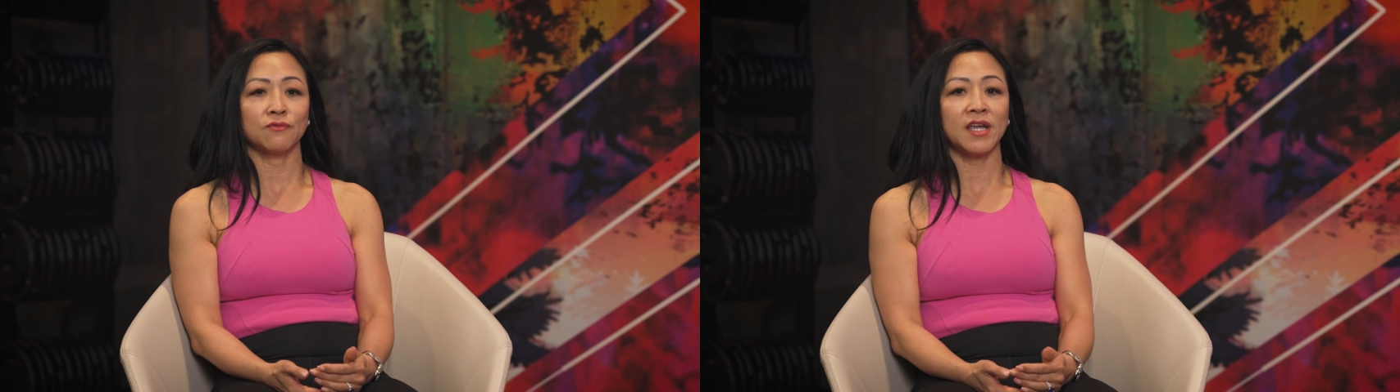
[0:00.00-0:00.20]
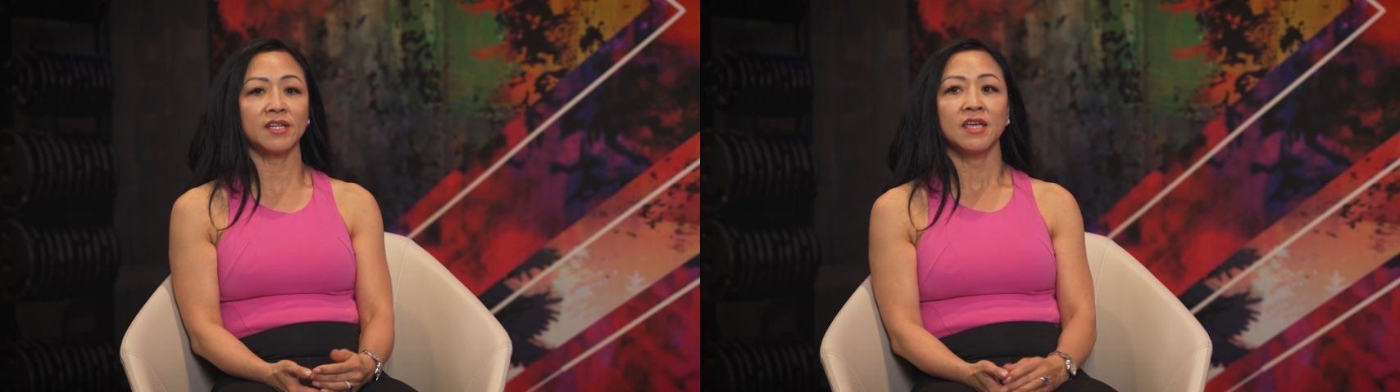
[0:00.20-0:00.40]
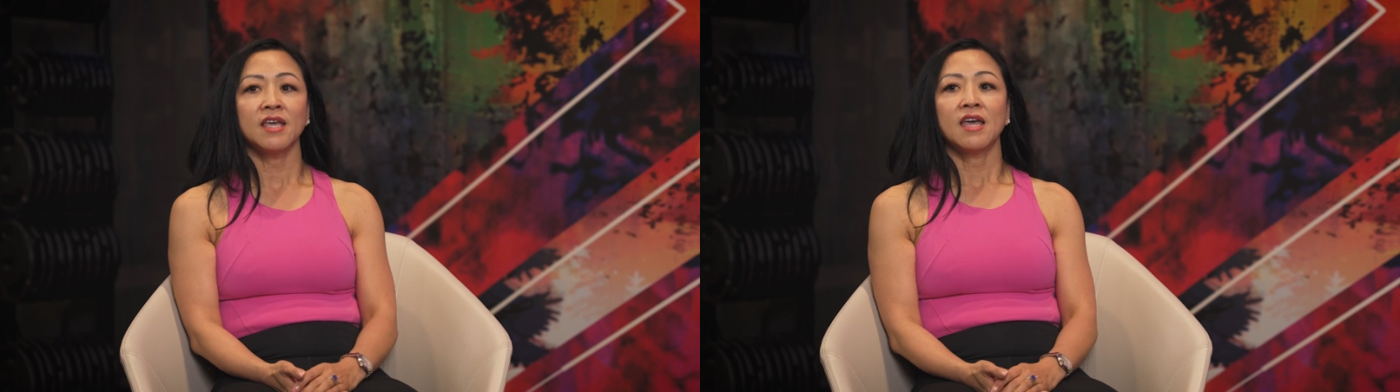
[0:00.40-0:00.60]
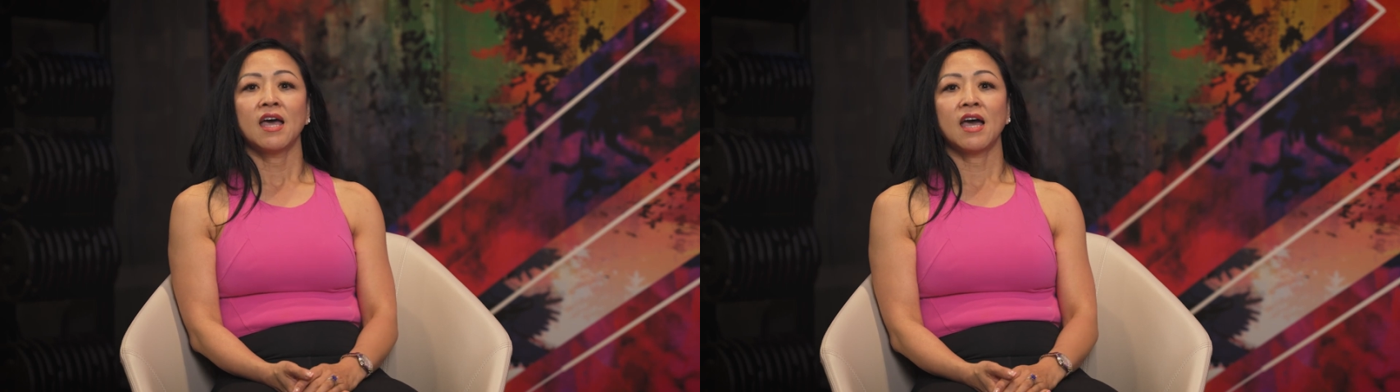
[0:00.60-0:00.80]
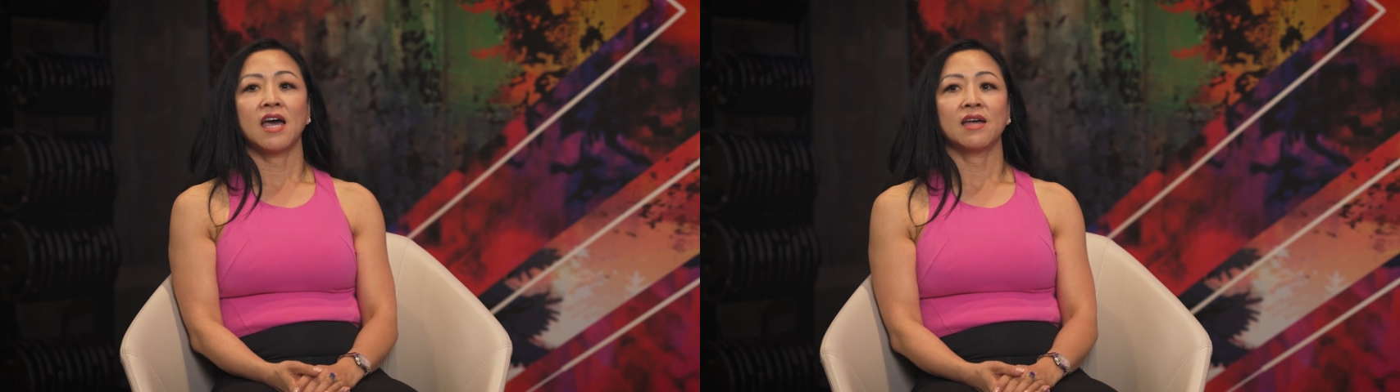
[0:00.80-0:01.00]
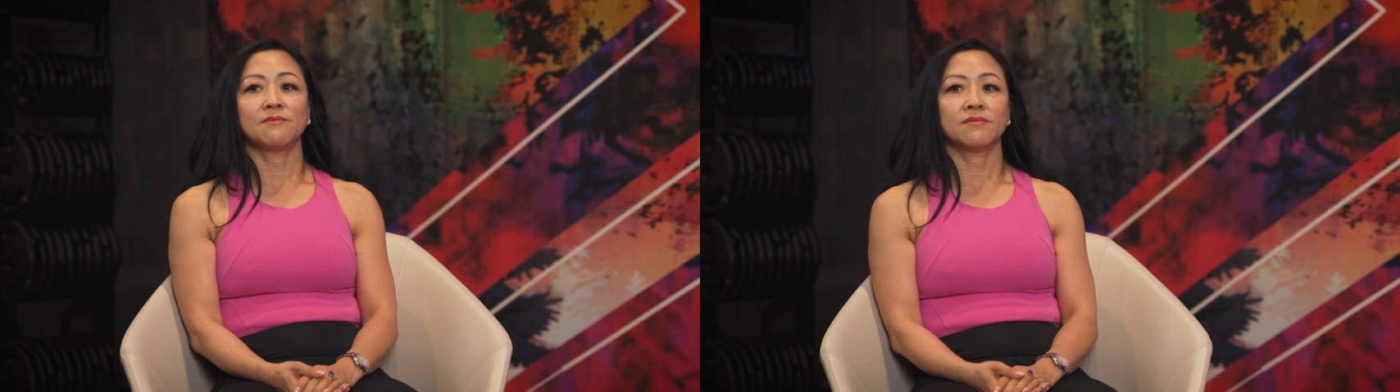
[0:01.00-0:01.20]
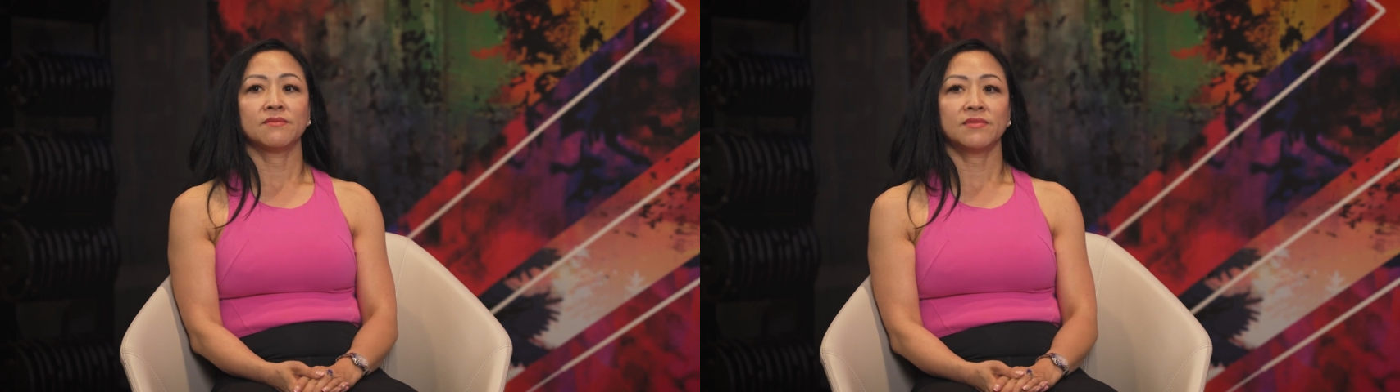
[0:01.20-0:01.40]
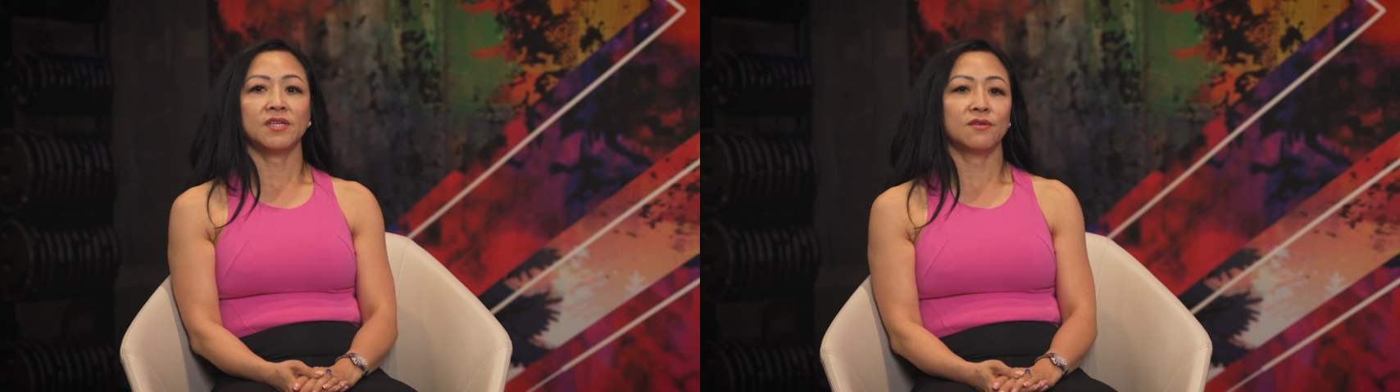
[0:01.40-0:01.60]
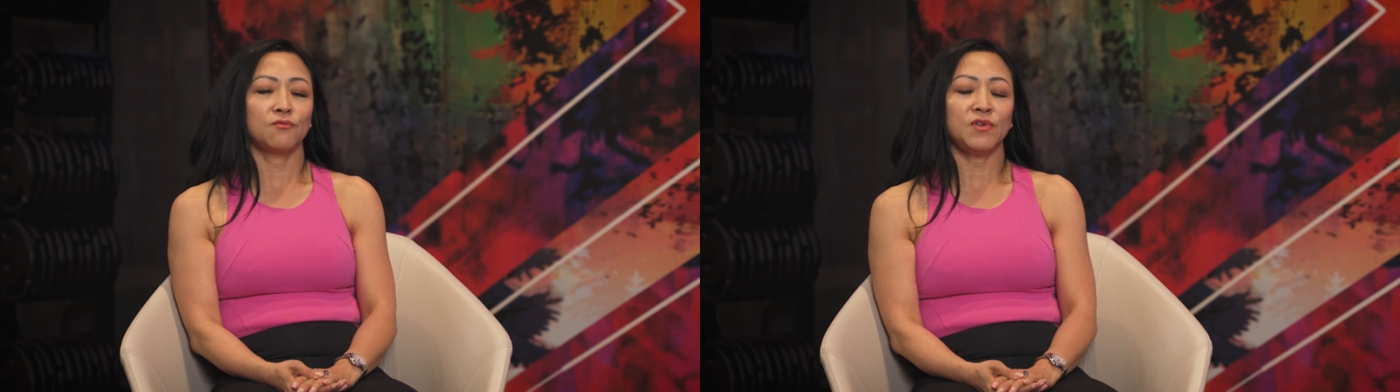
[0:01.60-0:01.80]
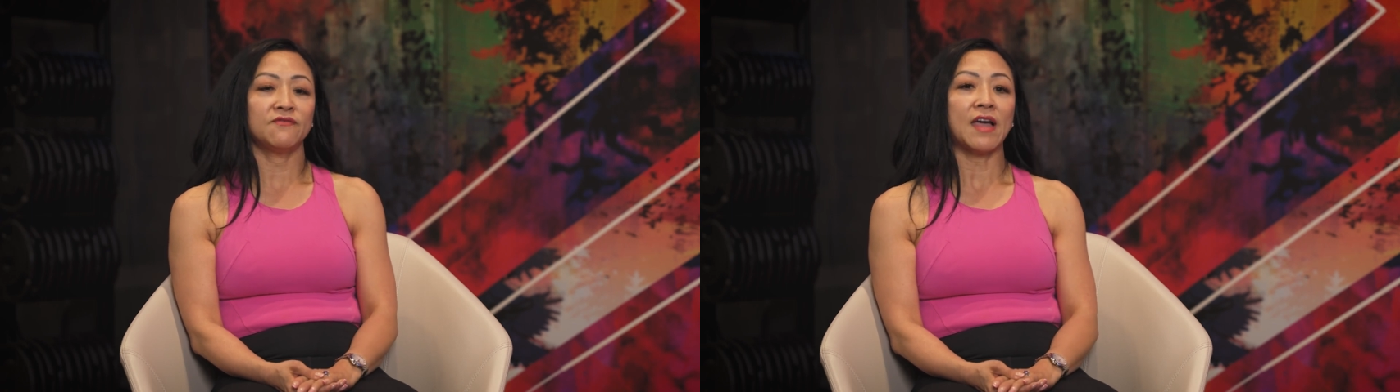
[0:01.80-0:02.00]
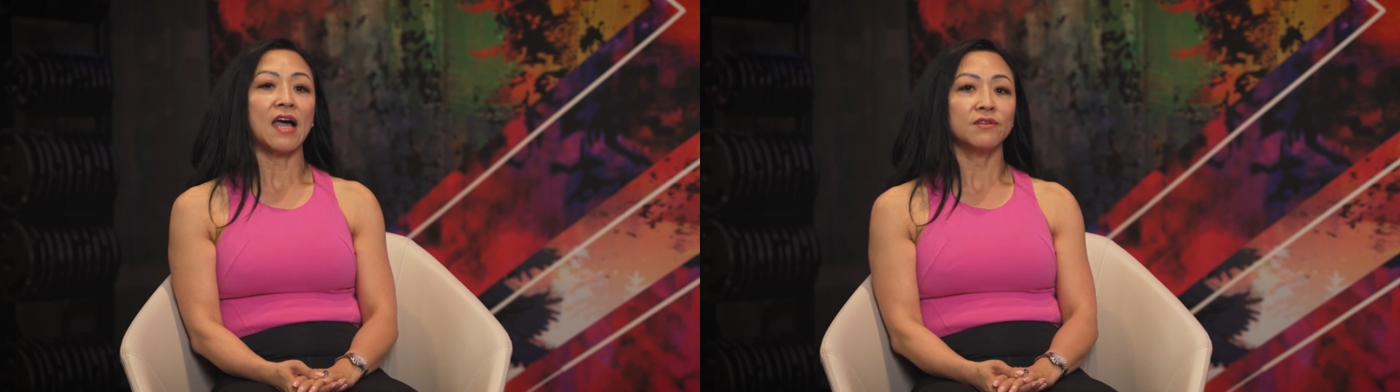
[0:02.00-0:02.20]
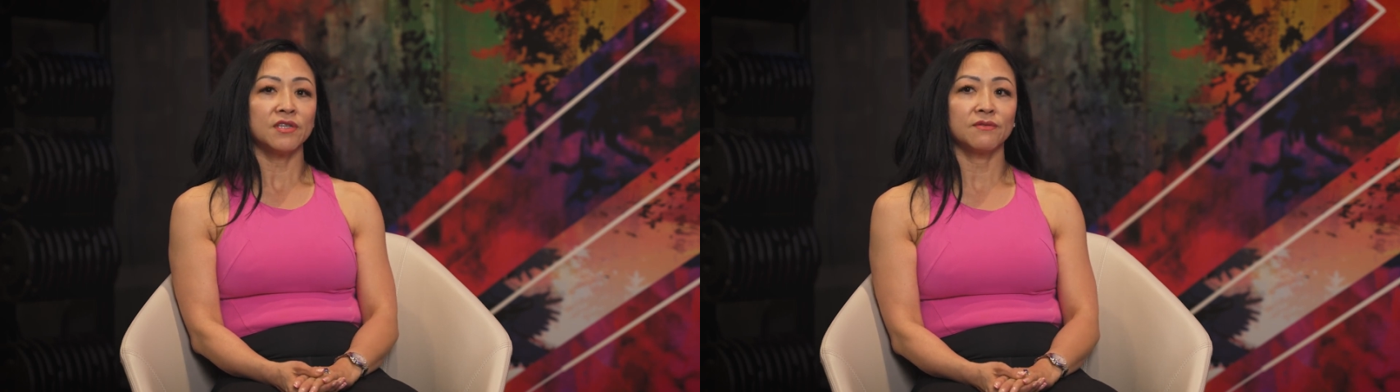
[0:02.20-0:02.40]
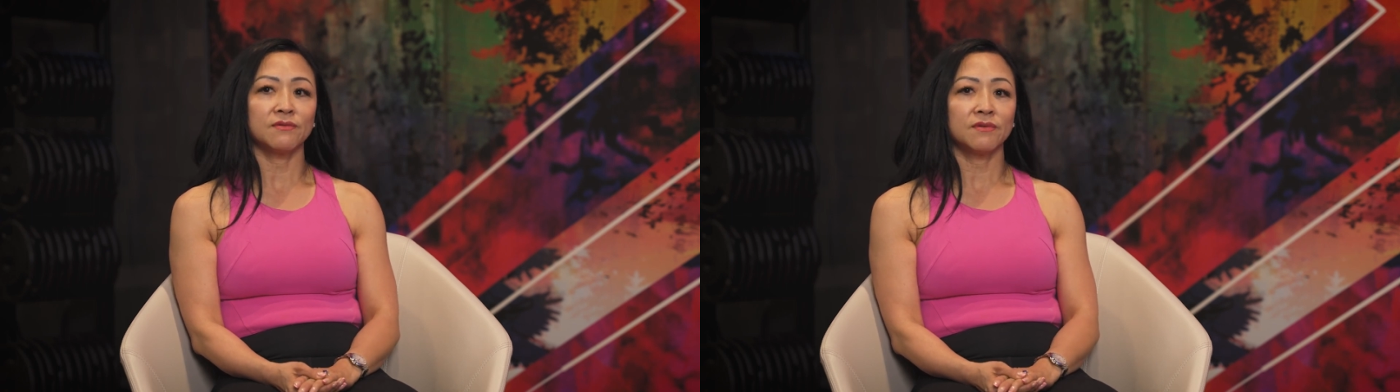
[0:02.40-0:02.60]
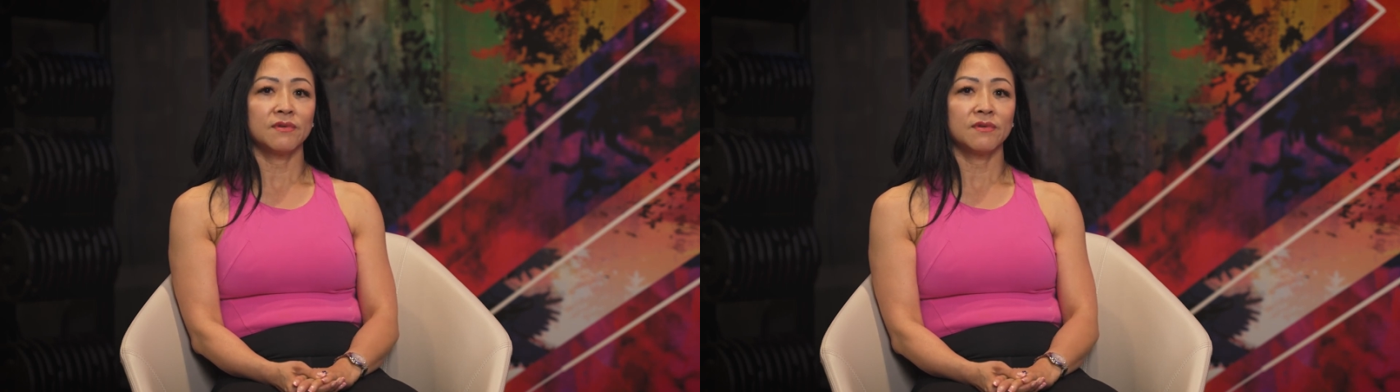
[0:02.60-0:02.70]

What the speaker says: right? You know, we value